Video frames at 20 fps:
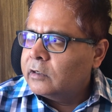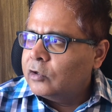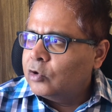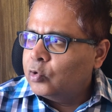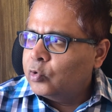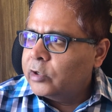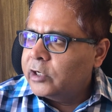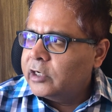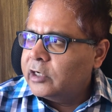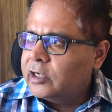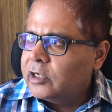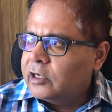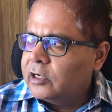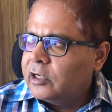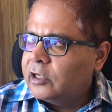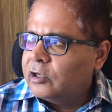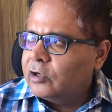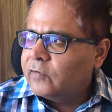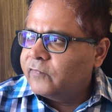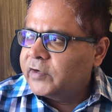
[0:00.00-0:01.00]
lower
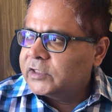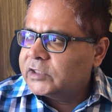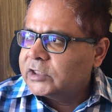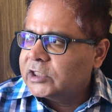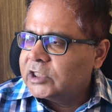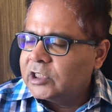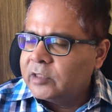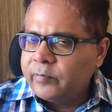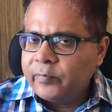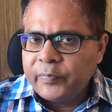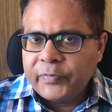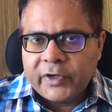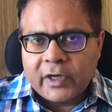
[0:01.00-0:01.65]
degree of esteem